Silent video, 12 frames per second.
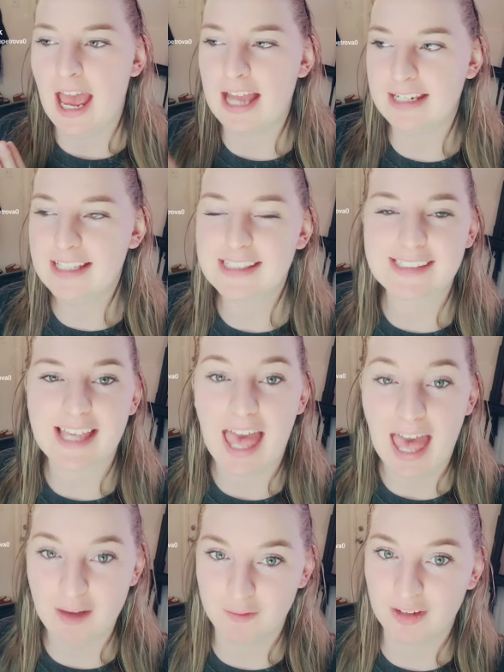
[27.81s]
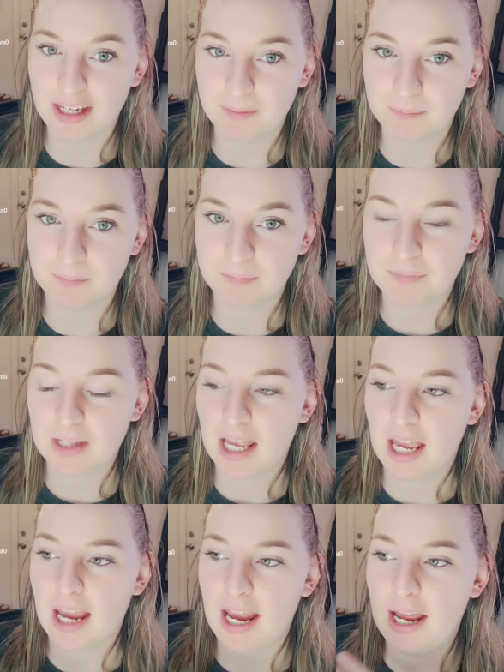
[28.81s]
And it's heavy
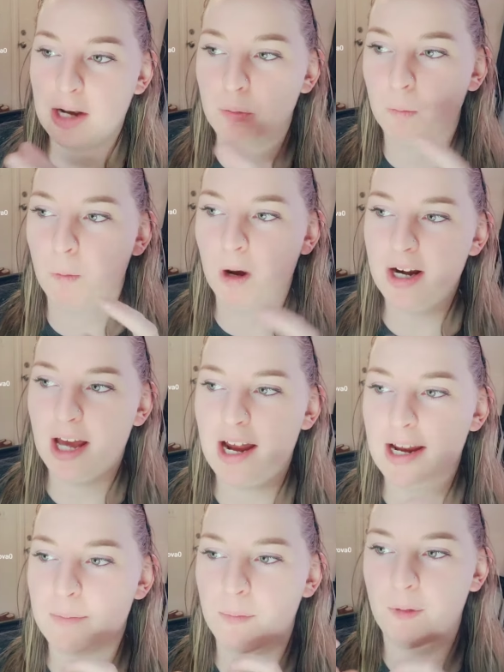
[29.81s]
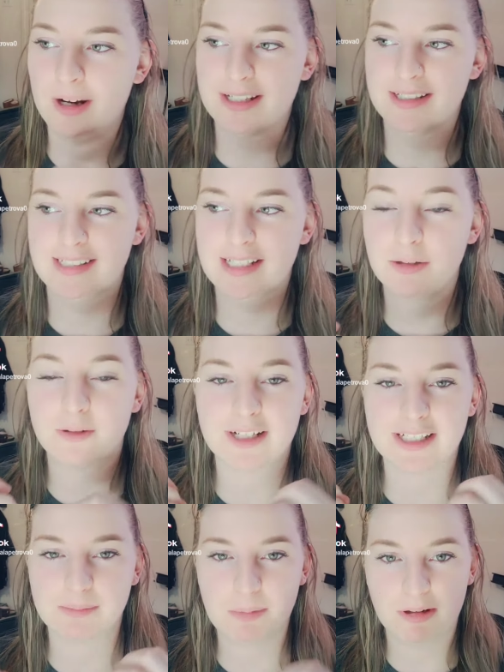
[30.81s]
and what I am witnessing or
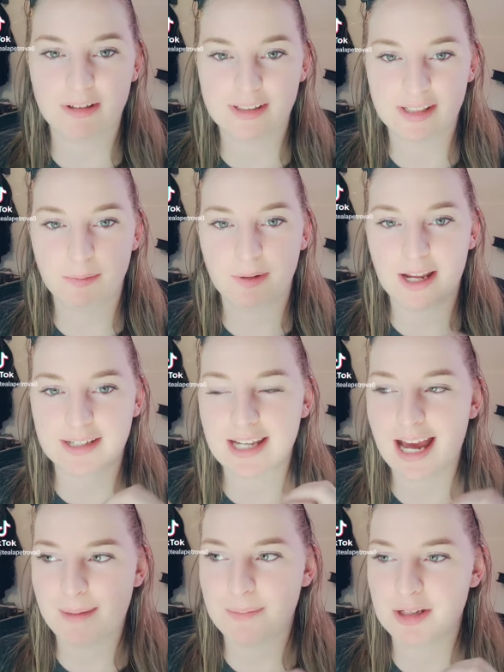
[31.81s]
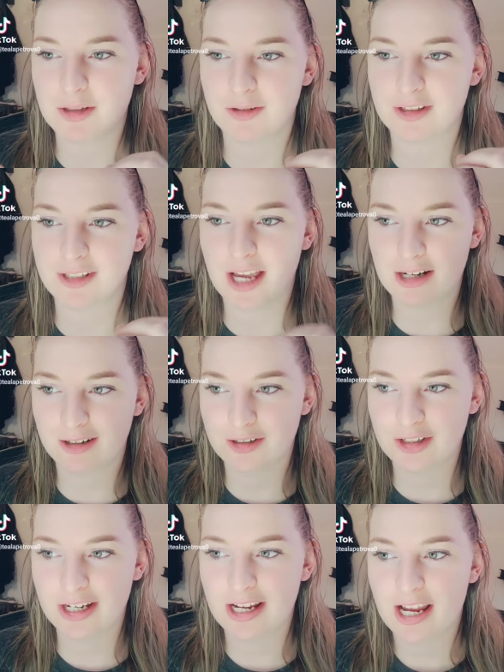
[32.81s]
experiencing when I tap into this
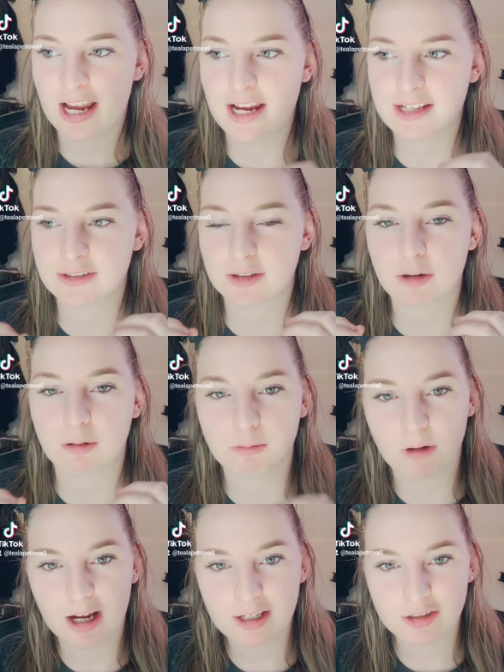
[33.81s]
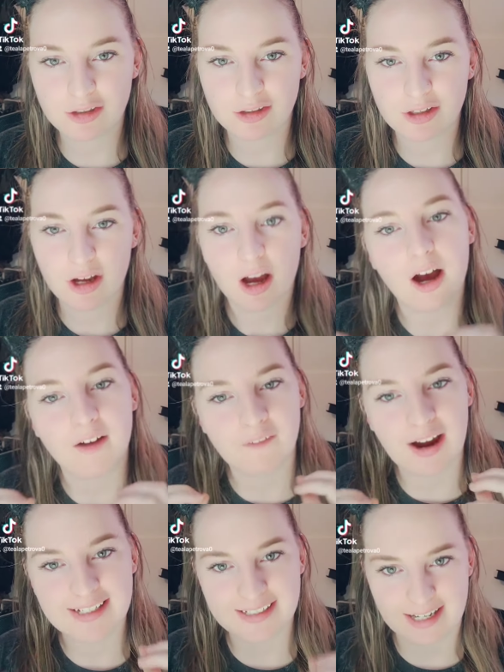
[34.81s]
energy is a crush of
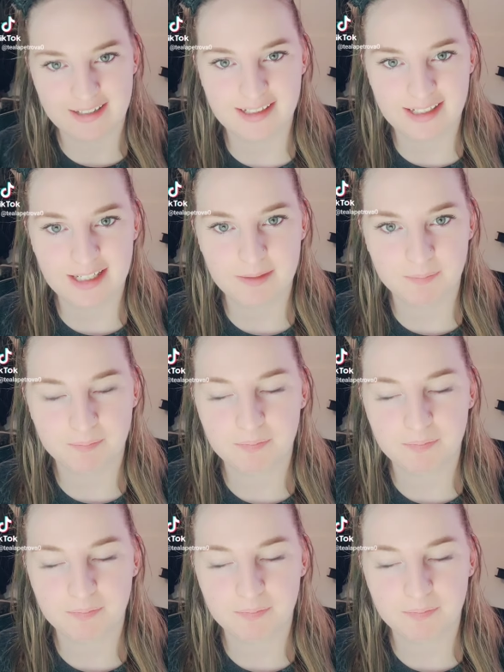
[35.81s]
identity.